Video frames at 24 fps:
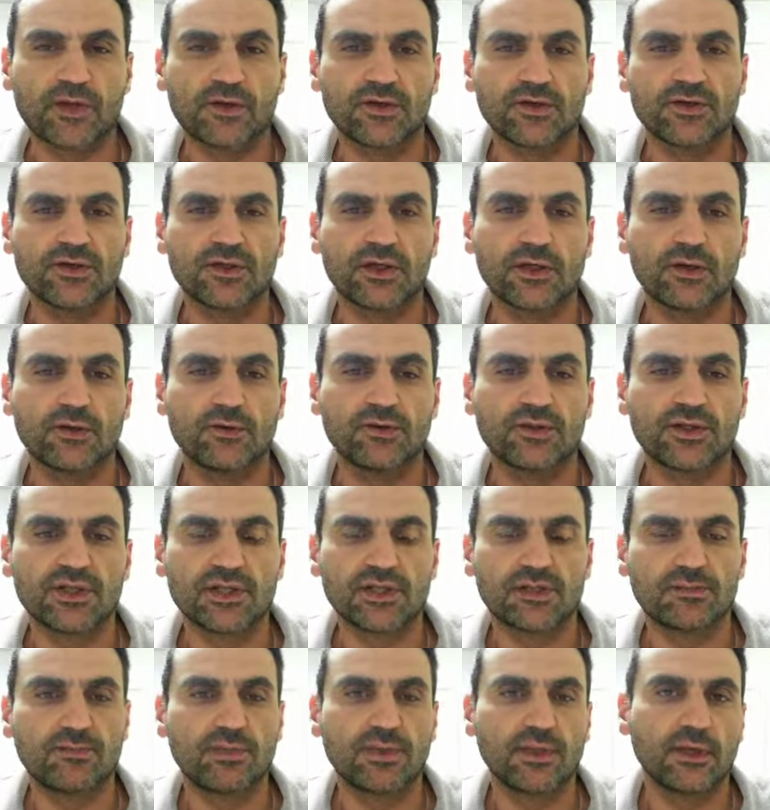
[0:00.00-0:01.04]
So
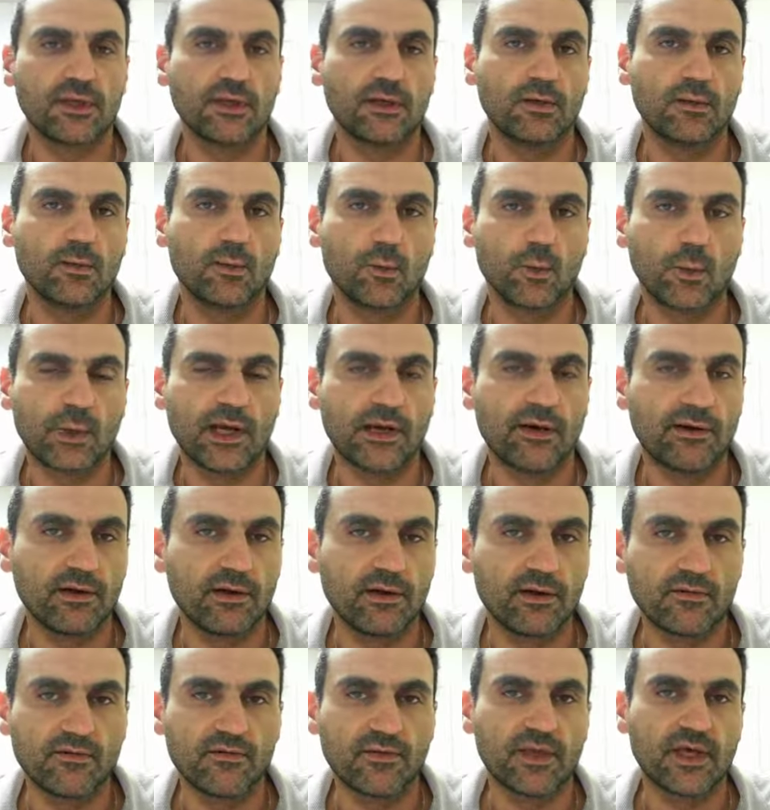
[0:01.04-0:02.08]
just be
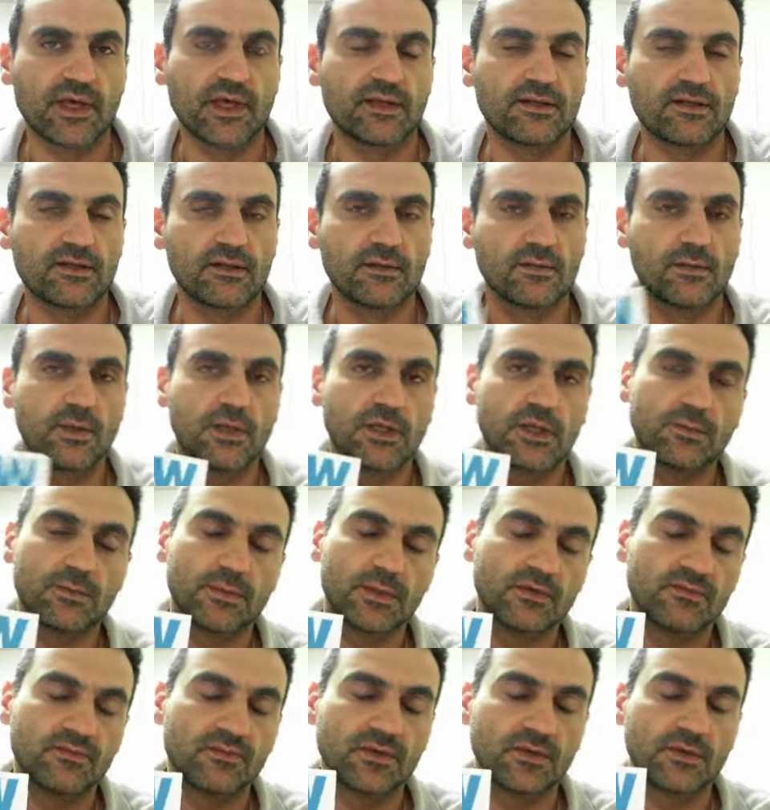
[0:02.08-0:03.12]
wary of that when I'm
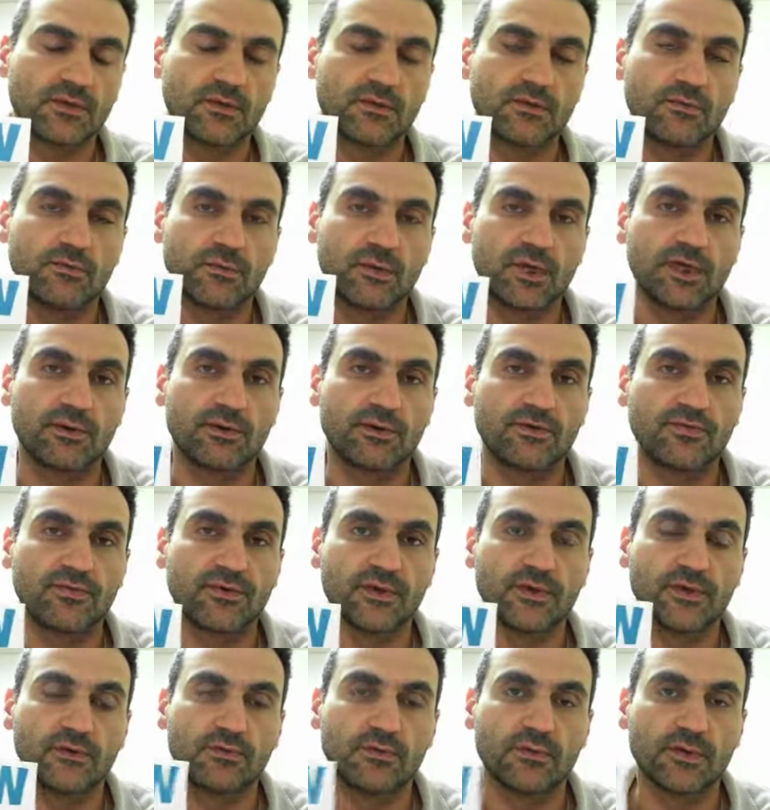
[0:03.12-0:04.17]
giving you my
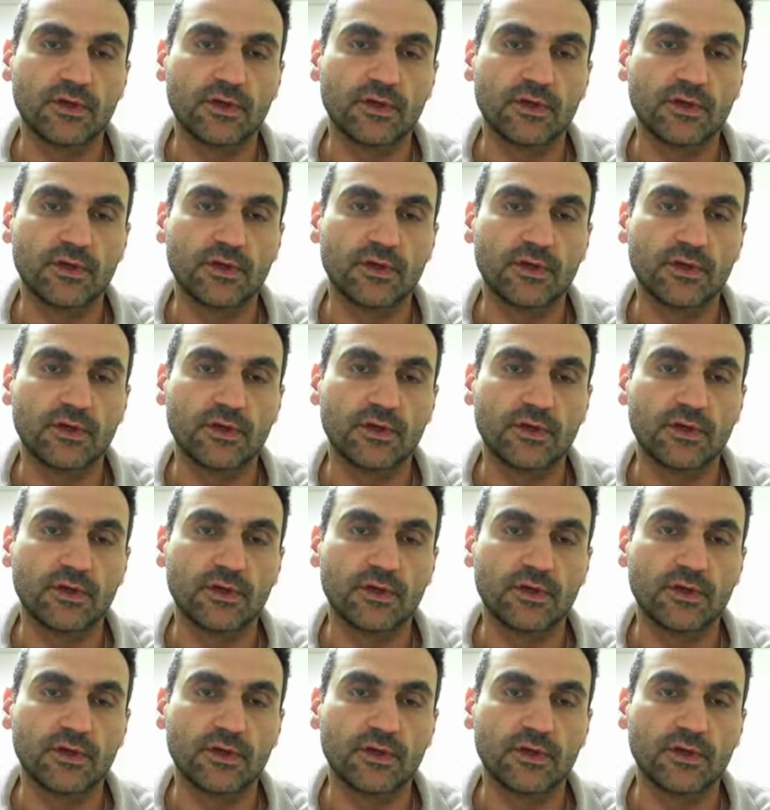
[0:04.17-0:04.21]
review